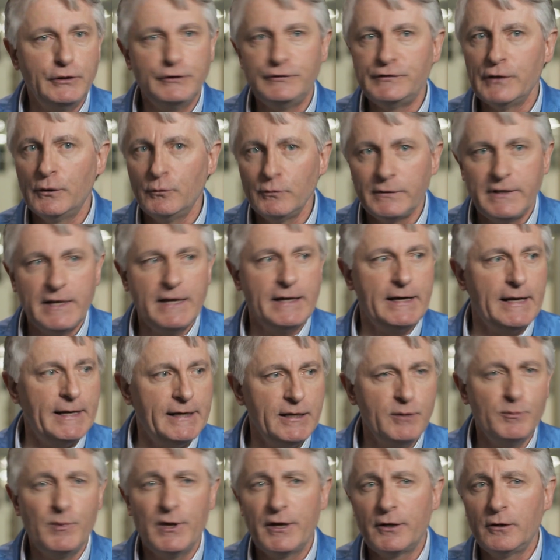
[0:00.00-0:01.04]
don't get
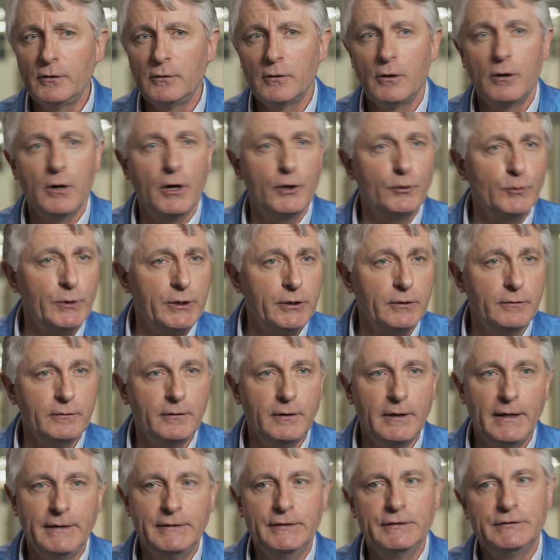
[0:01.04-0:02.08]
any better hardware,
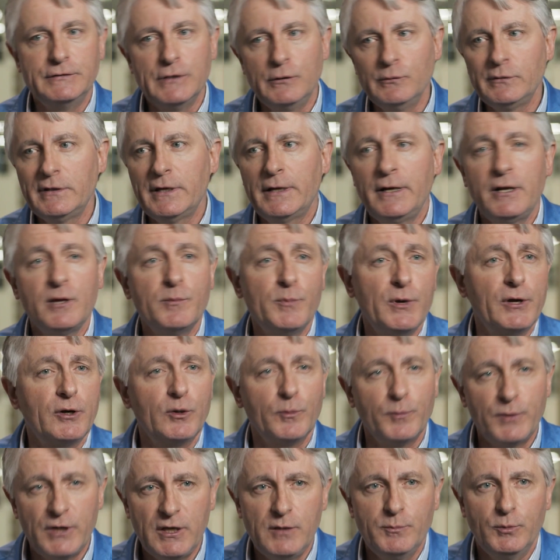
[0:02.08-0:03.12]
and you don't get any better
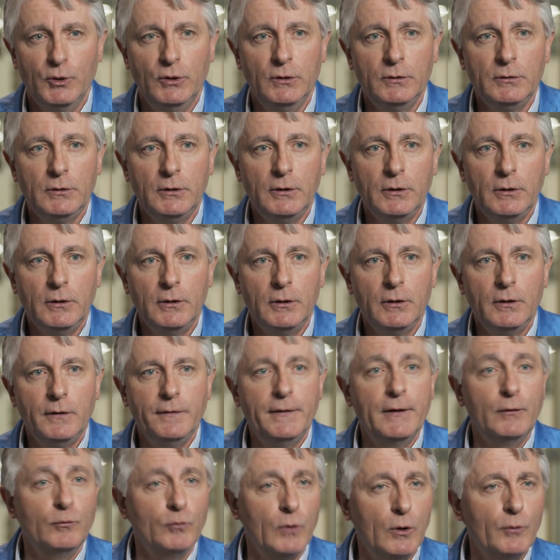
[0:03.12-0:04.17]
people
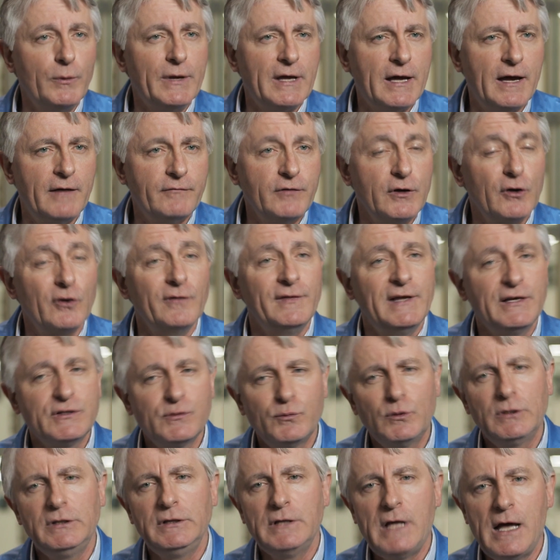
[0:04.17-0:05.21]
than what we have here. And that's
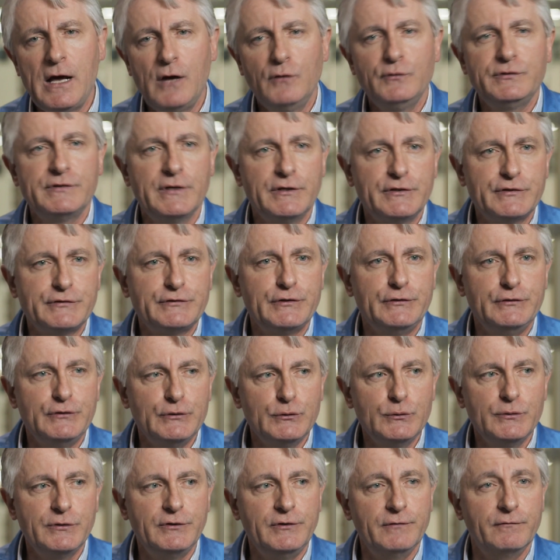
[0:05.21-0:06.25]
what allows us to
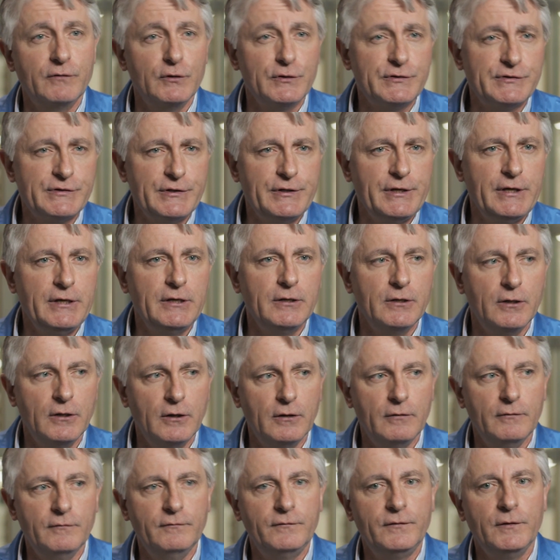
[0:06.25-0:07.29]
do the diversity
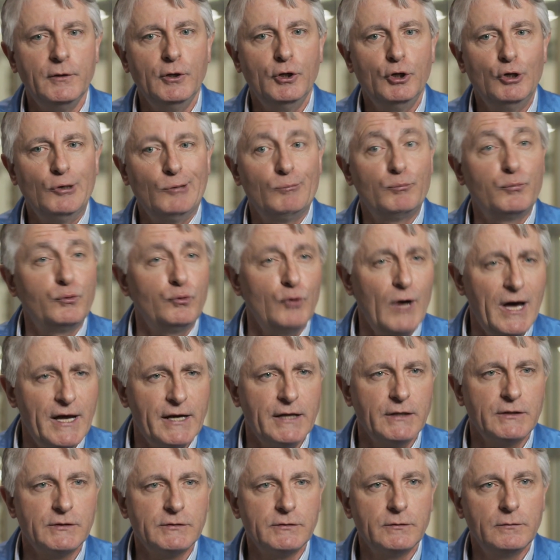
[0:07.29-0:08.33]
of
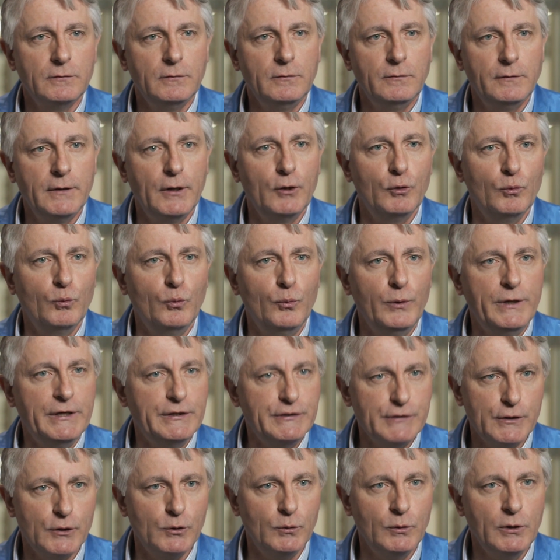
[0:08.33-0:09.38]
product that we
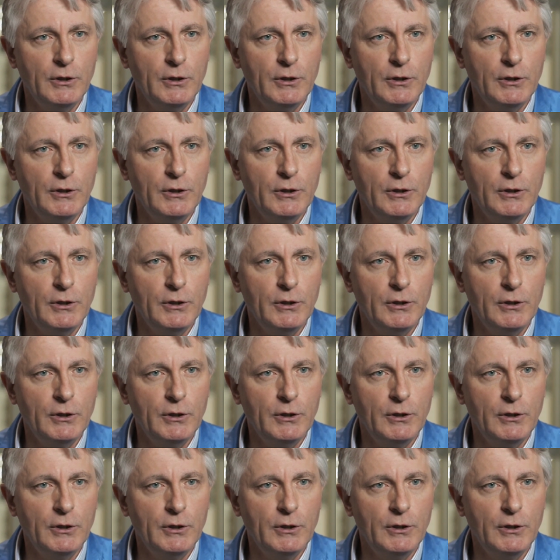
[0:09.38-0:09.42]
do.